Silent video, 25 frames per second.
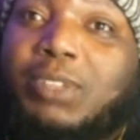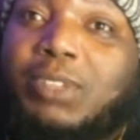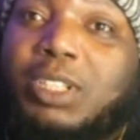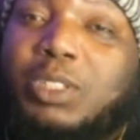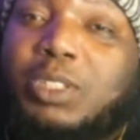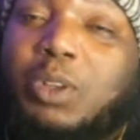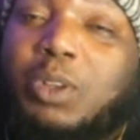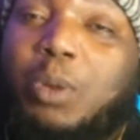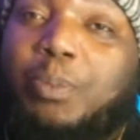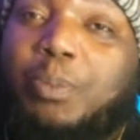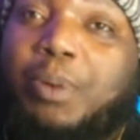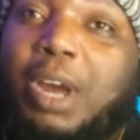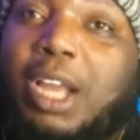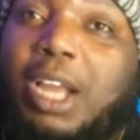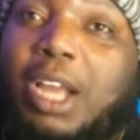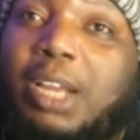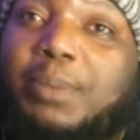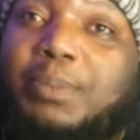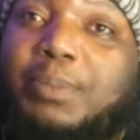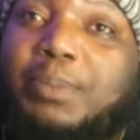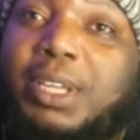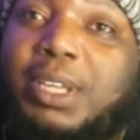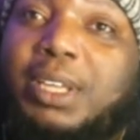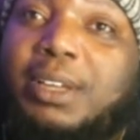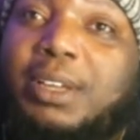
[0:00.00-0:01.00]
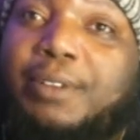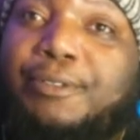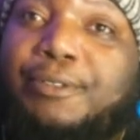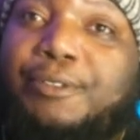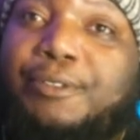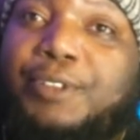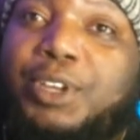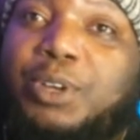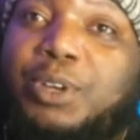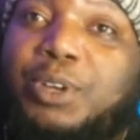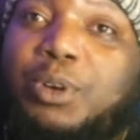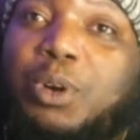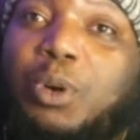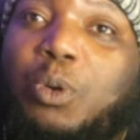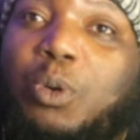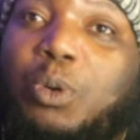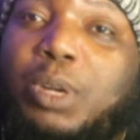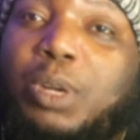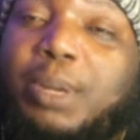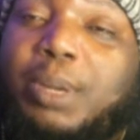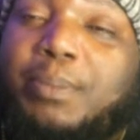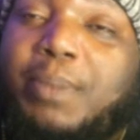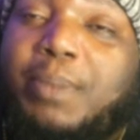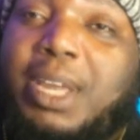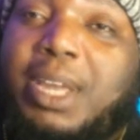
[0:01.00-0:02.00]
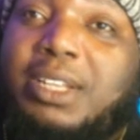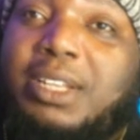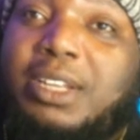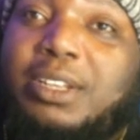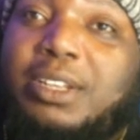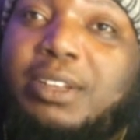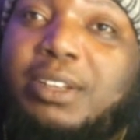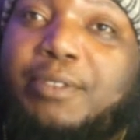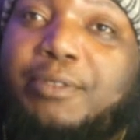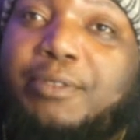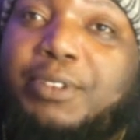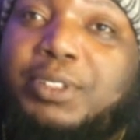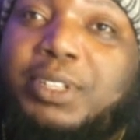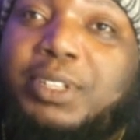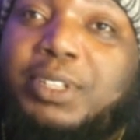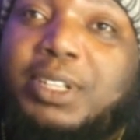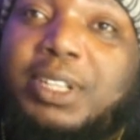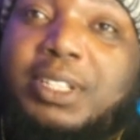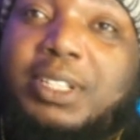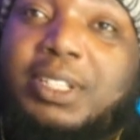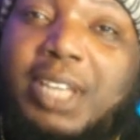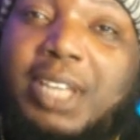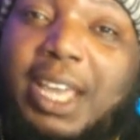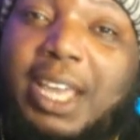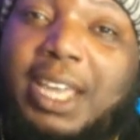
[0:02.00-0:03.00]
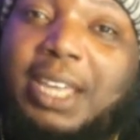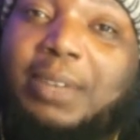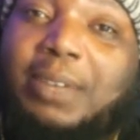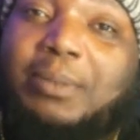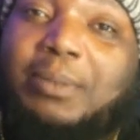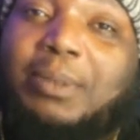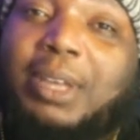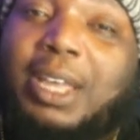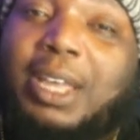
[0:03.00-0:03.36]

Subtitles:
It's going to probably be a field goal that make the difference in this game.